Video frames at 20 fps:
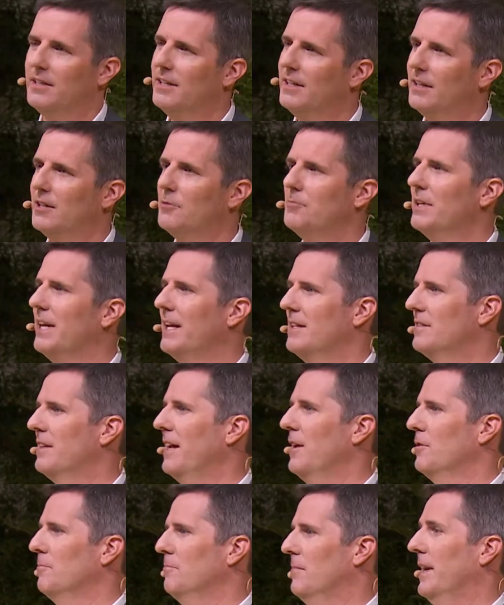it eliminates
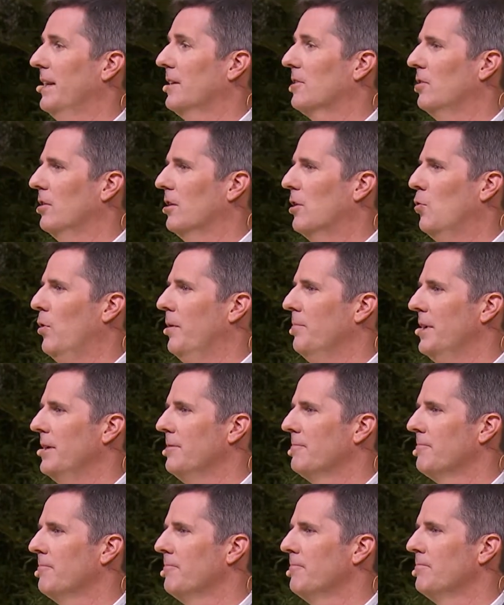the medical
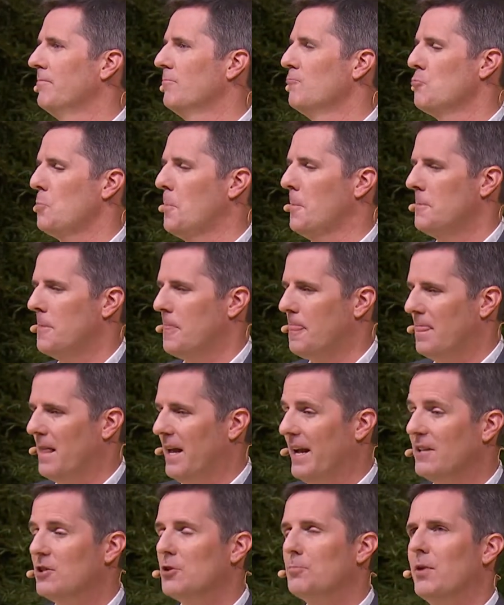equipment
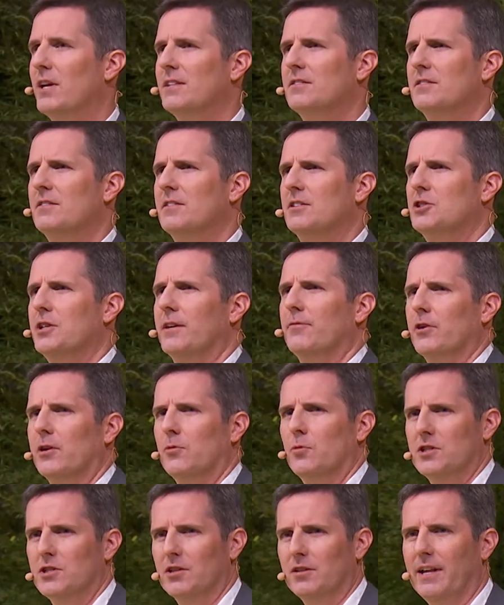and suppresses the
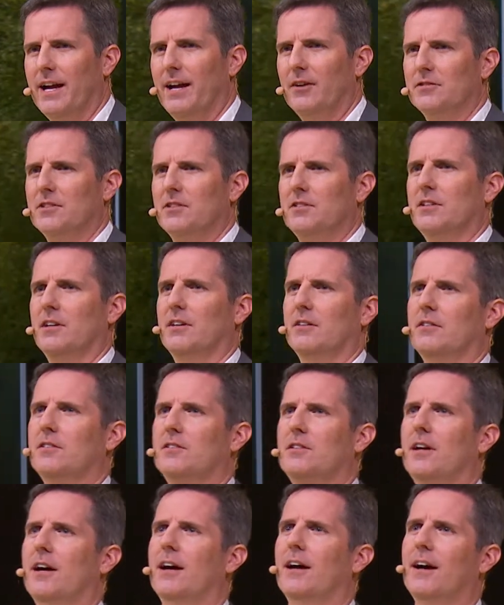shivering which allows us to
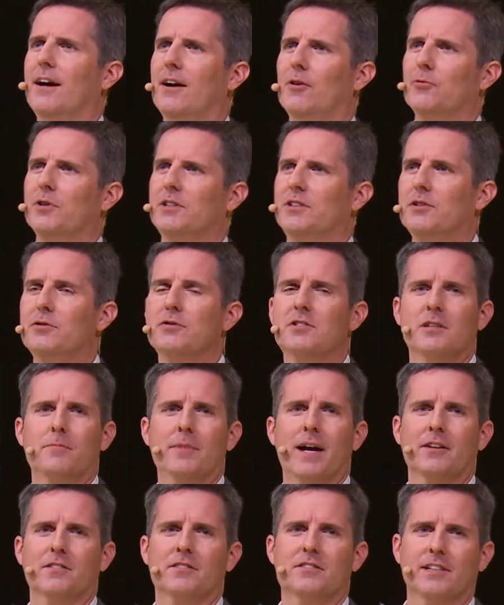uh, reduce the
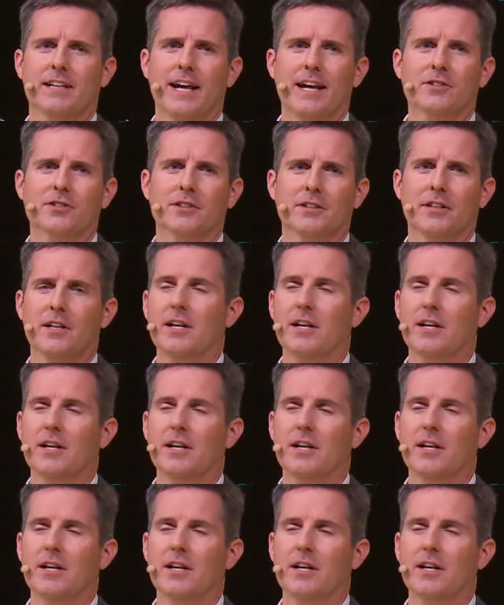amount of sedation